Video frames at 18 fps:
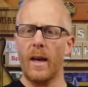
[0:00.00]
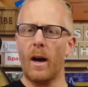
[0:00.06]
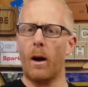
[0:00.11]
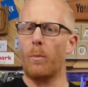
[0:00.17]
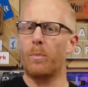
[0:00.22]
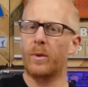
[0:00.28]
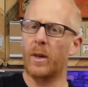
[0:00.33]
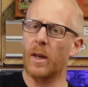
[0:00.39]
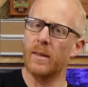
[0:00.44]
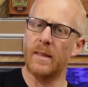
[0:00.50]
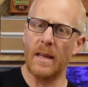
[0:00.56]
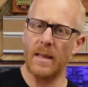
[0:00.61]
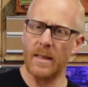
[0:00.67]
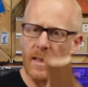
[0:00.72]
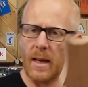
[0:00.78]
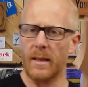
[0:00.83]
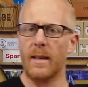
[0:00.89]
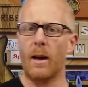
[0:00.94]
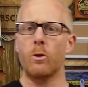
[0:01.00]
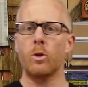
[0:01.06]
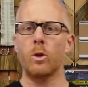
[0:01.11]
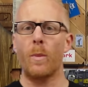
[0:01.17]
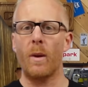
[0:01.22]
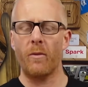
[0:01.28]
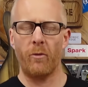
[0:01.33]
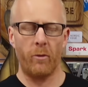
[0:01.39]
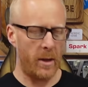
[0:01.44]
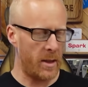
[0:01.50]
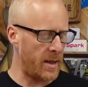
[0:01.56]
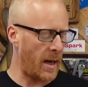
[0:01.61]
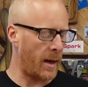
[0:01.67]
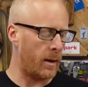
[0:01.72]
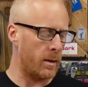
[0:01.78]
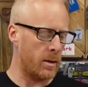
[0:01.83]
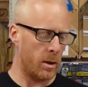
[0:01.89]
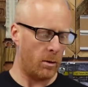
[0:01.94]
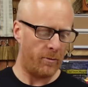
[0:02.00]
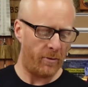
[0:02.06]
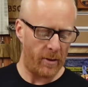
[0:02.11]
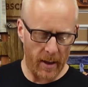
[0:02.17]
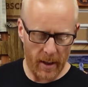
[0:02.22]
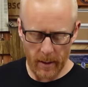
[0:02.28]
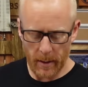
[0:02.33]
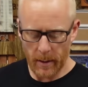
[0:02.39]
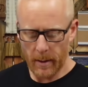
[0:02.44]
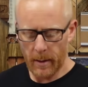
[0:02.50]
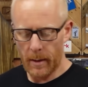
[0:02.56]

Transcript: I'll condense that down to about 3 seconds, hopefully.